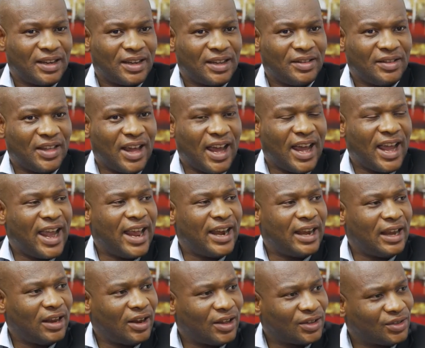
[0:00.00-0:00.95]
there are a
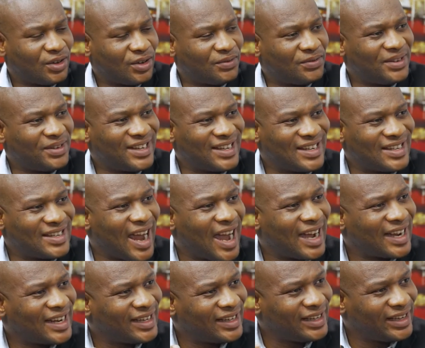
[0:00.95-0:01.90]
lot of
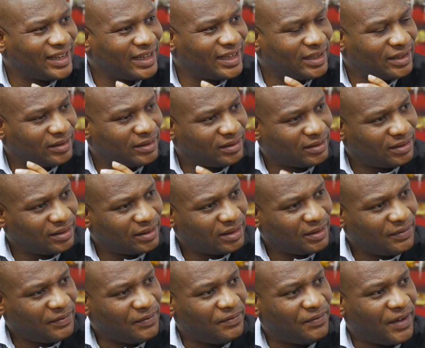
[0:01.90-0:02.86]
dangling
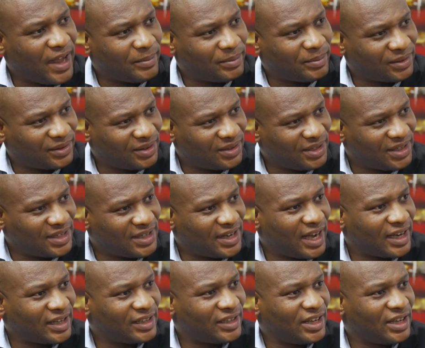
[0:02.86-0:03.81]
verbs,
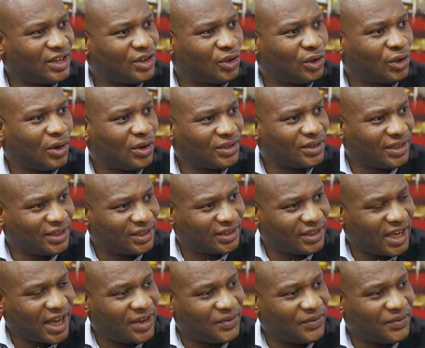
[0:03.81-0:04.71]
dangling clauses and